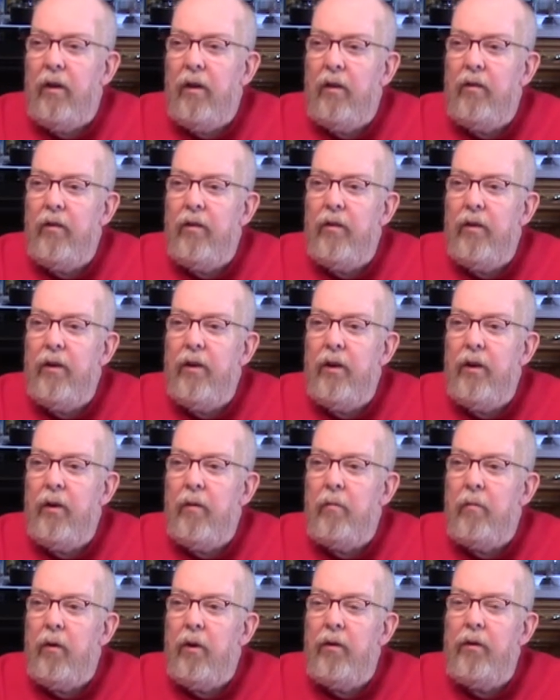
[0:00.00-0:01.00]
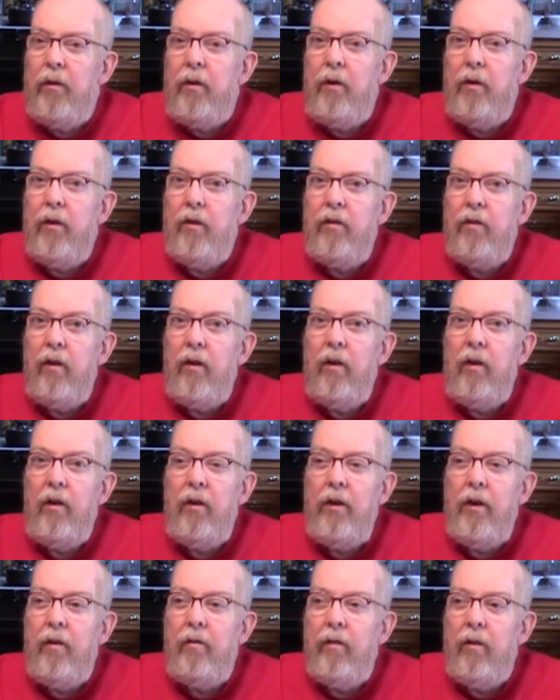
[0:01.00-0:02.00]
Let's do this a little
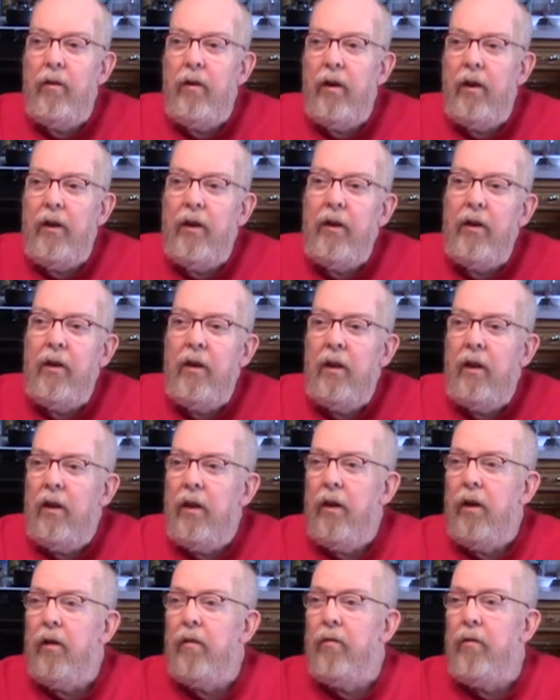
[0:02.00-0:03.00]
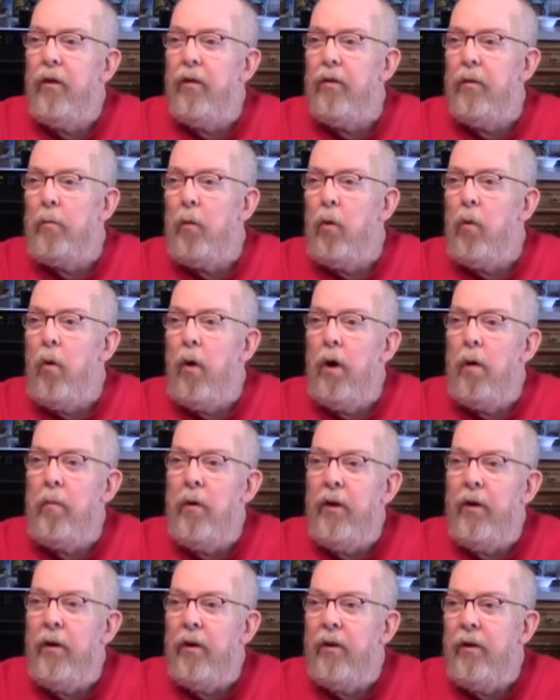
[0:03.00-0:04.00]
differently. Invisible
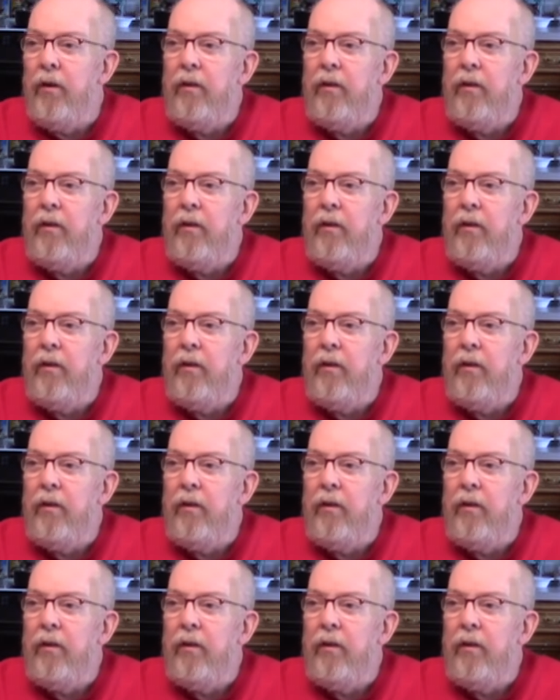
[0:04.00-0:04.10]
Woman.